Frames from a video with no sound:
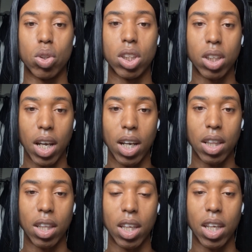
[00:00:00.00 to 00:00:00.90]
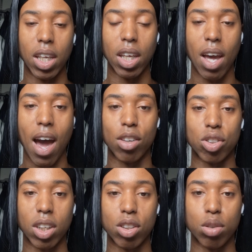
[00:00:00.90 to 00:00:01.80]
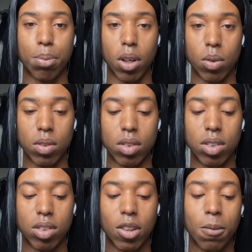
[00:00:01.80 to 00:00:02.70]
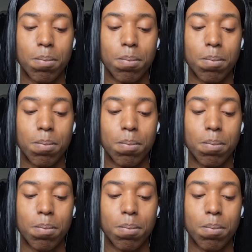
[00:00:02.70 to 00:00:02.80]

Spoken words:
contain the hazardous pollutants.